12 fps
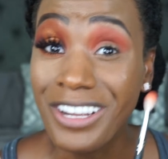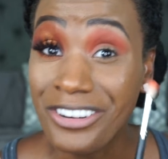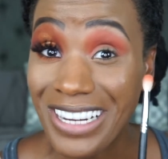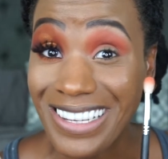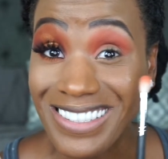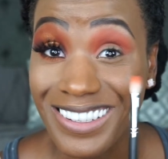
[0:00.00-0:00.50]

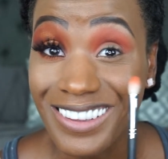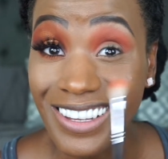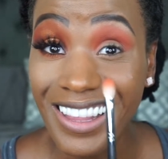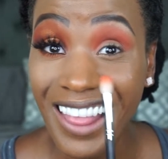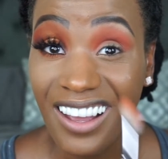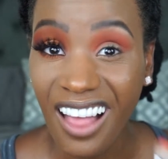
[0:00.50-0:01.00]
crazy. Look
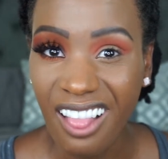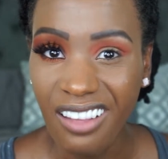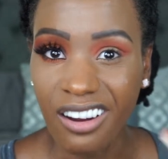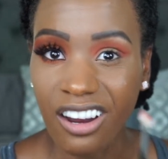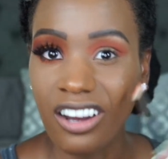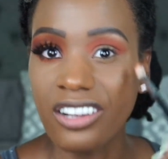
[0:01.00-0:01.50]
at that
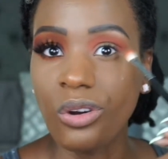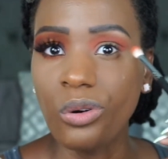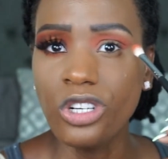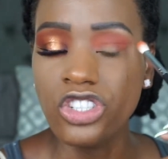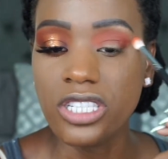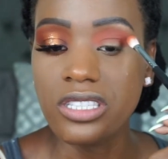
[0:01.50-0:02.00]
color.
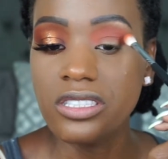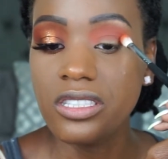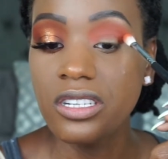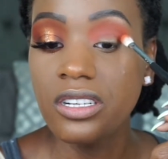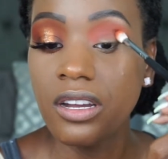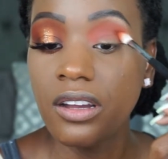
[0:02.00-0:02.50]
Gorgeous.
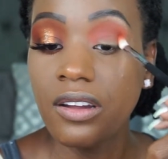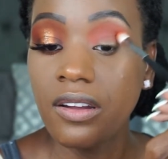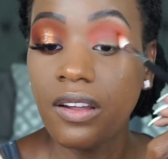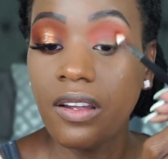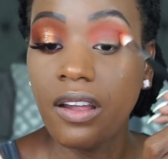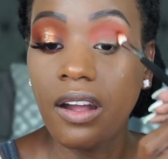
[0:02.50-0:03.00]

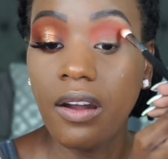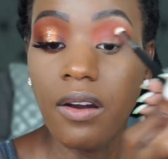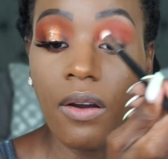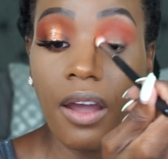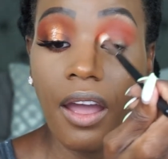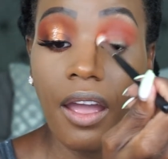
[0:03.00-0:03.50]

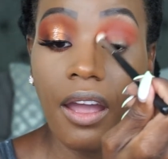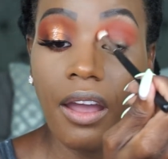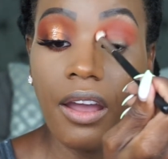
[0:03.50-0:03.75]
Okay.